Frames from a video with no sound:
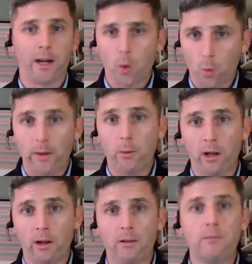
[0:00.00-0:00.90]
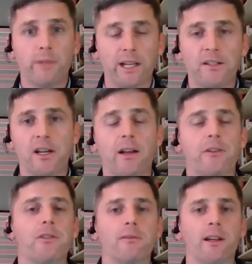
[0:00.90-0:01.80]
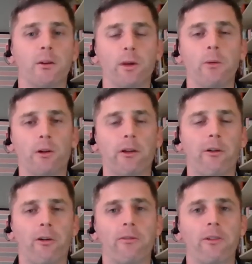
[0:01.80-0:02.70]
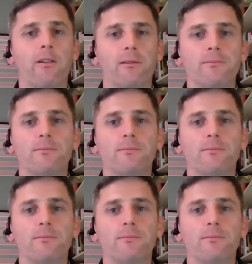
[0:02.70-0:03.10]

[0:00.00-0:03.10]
and we will be in touch. You know, we will get a hold of you.